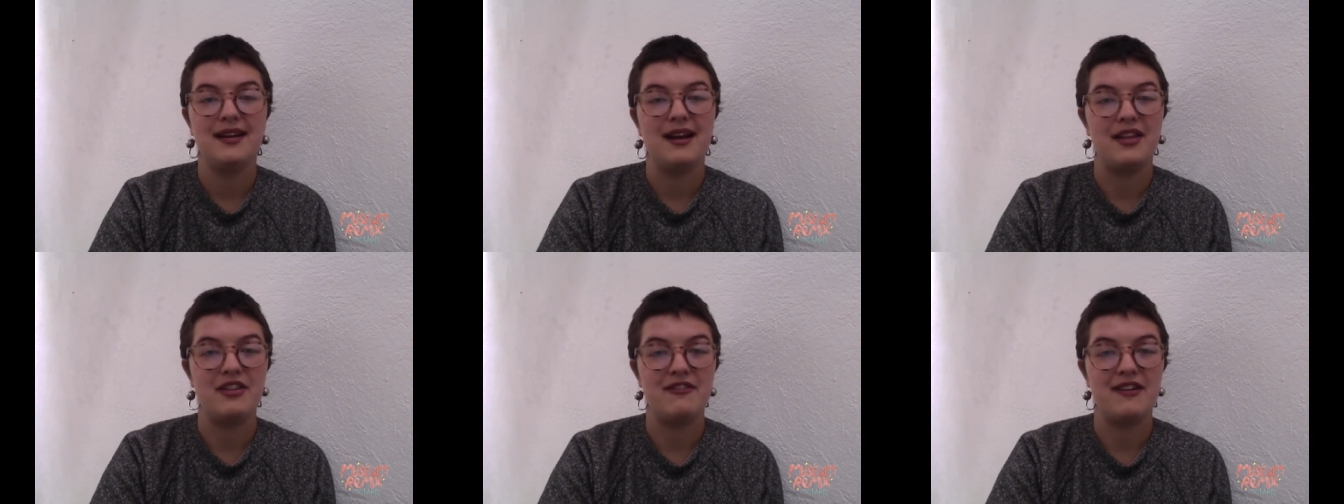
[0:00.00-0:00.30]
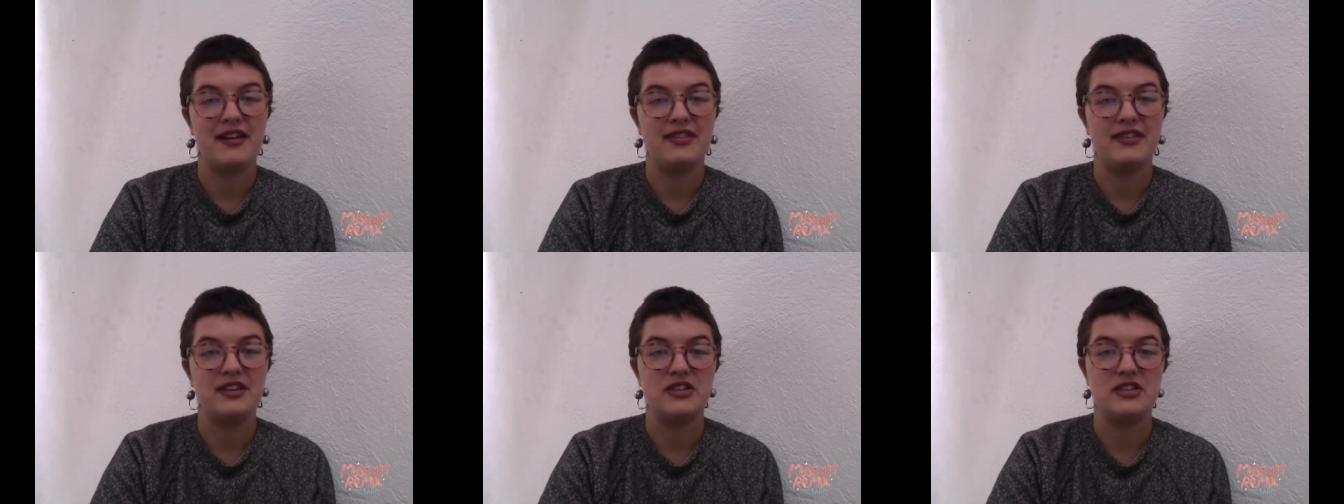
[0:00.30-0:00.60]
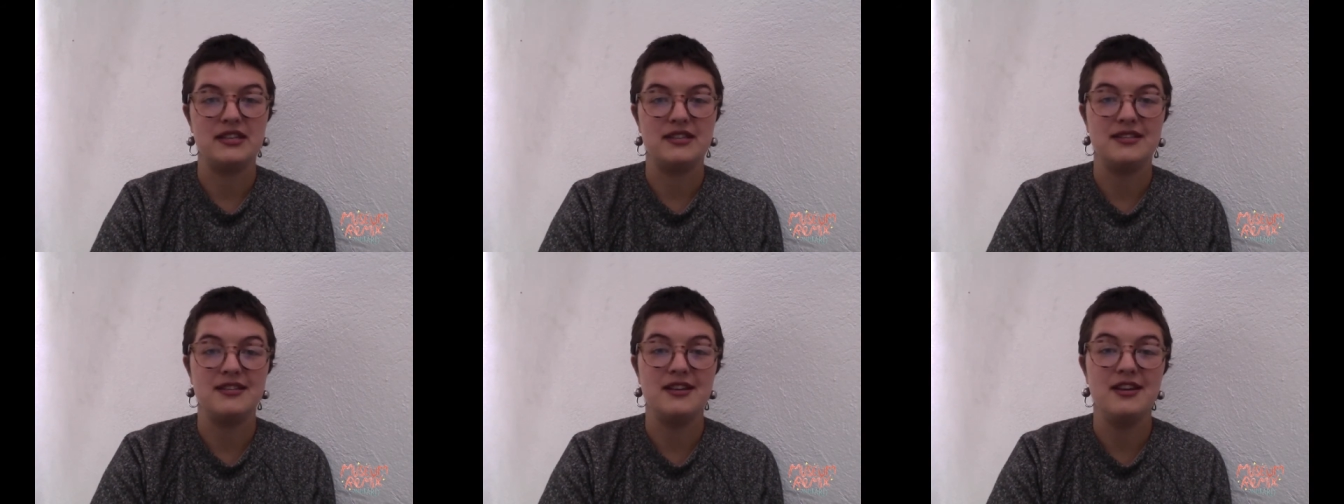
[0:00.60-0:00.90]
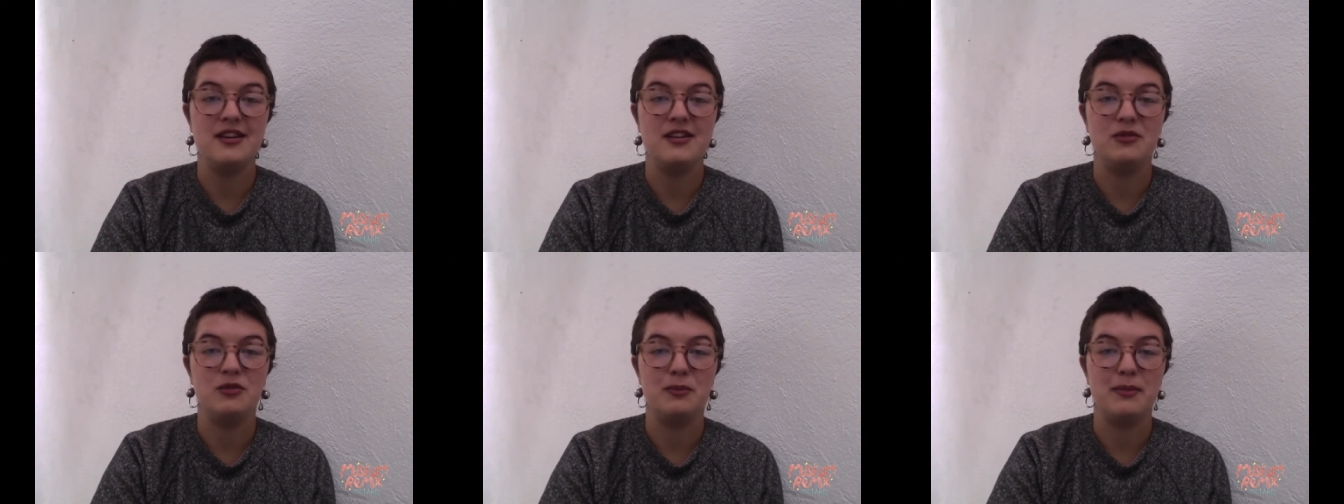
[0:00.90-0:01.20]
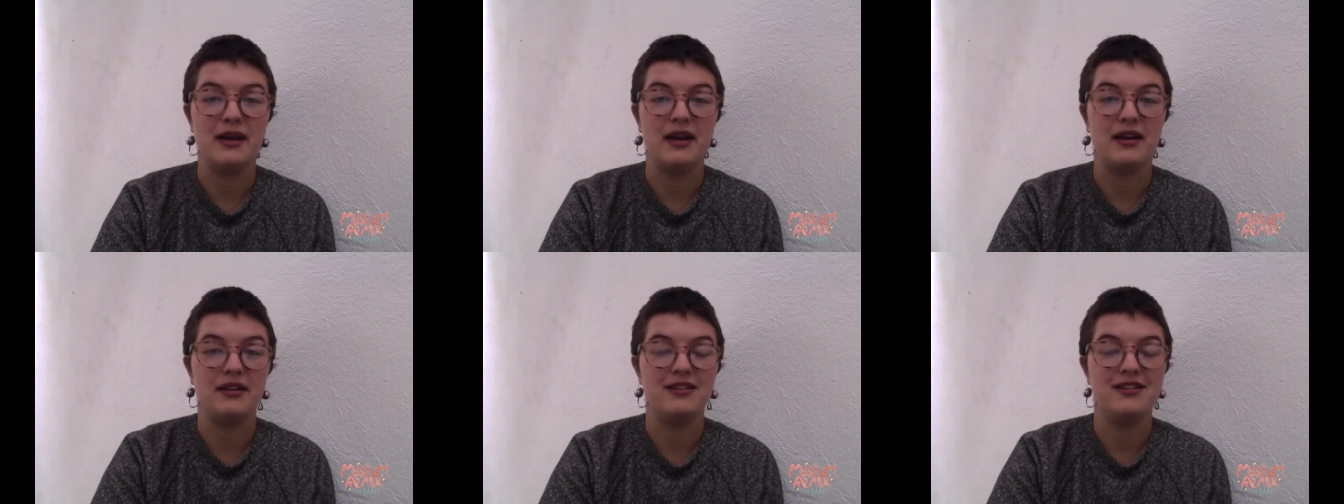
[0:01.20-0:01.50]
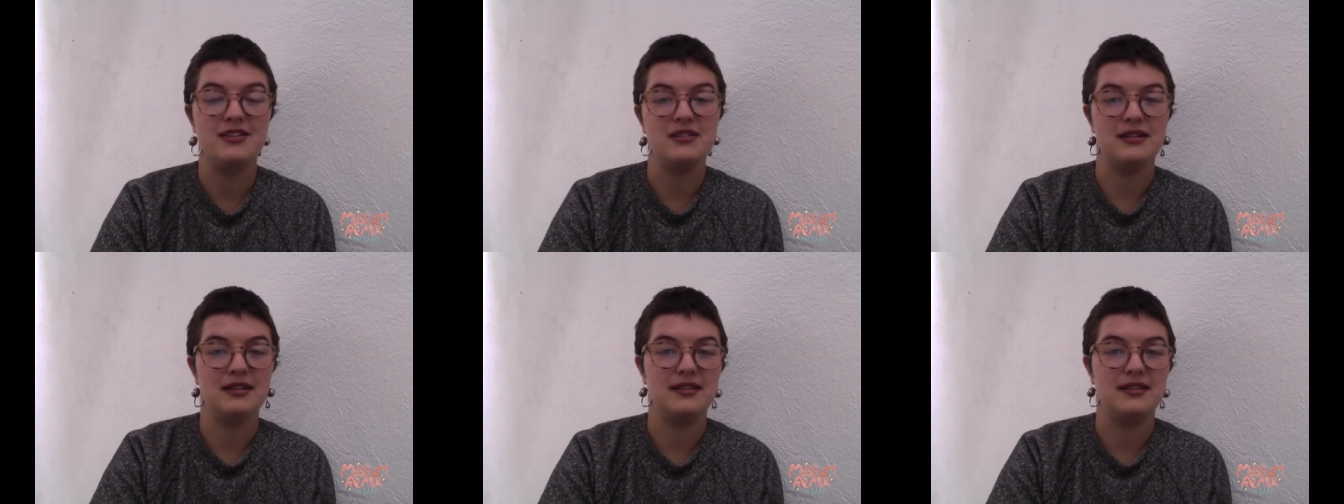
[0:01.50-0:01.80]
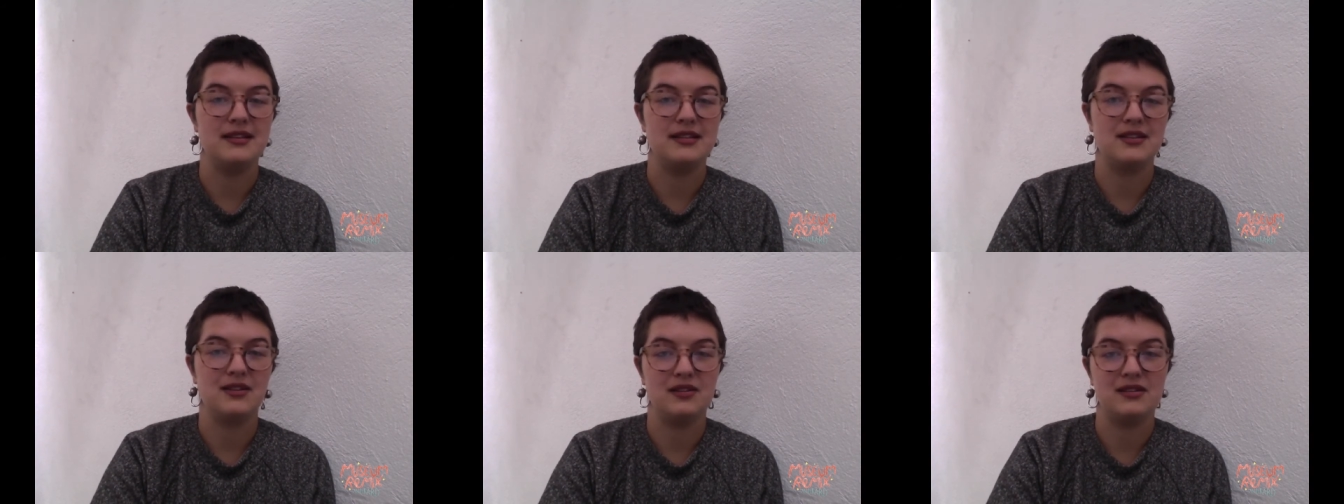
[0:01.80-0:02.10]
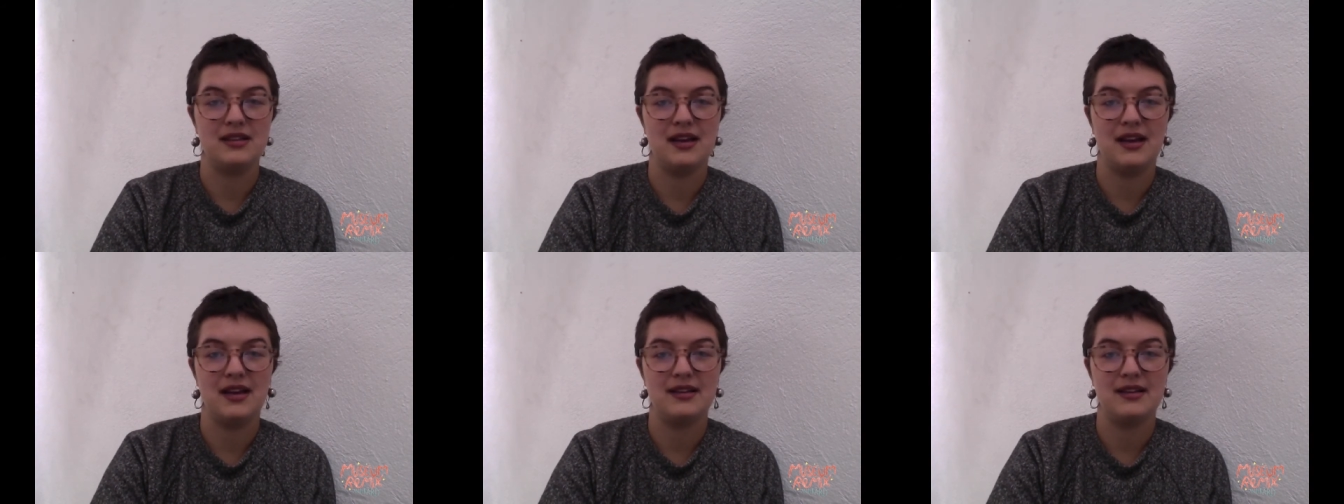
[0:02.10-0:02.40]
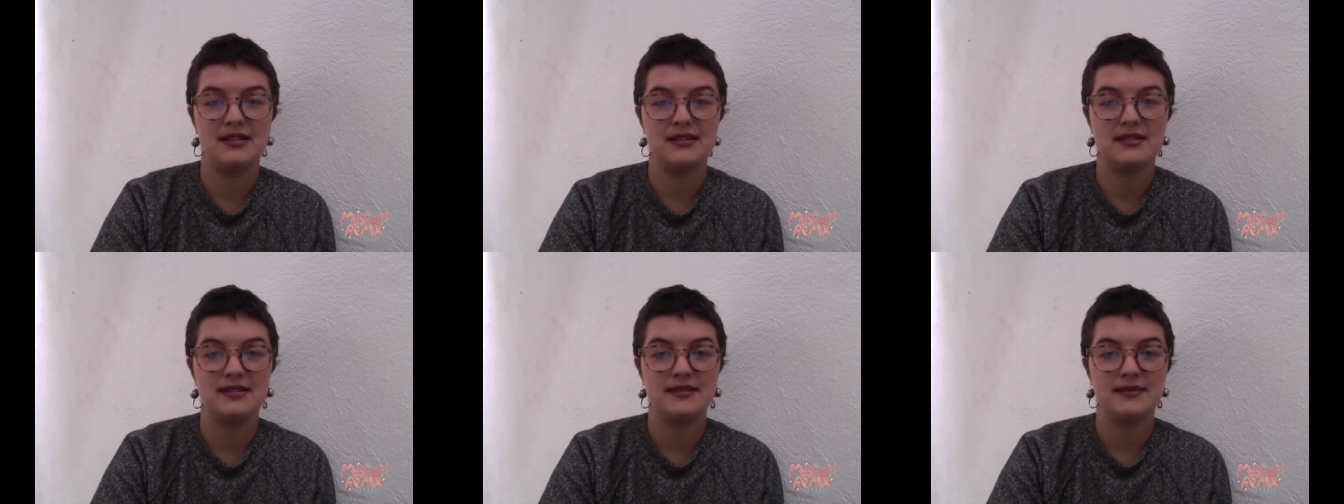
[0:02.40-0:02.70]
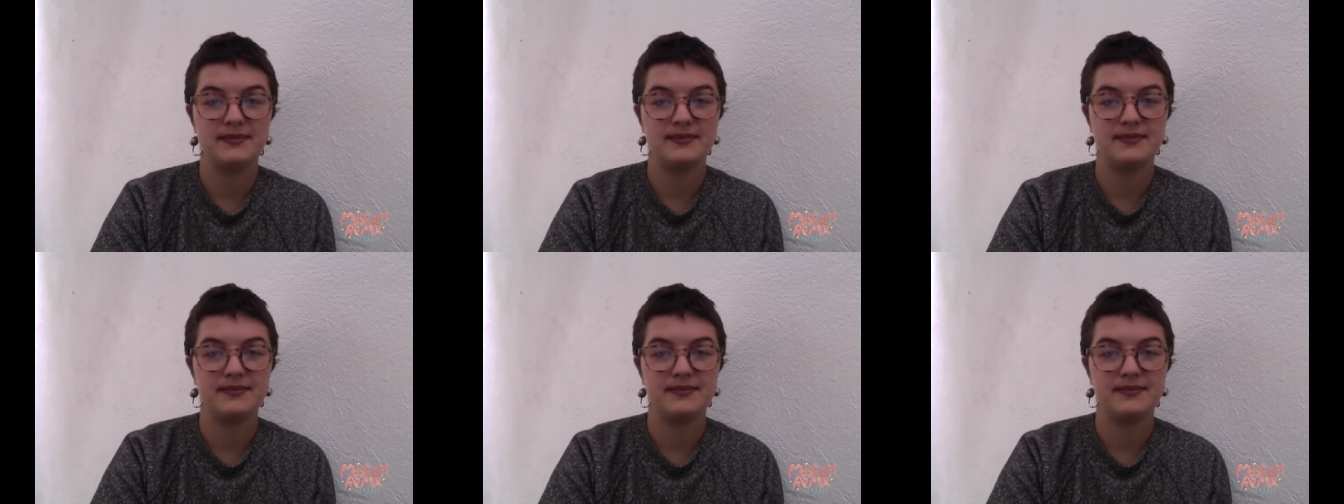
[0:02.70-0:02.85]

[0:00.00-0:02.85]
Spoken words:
and the fact that she's nude would be unusual in this context.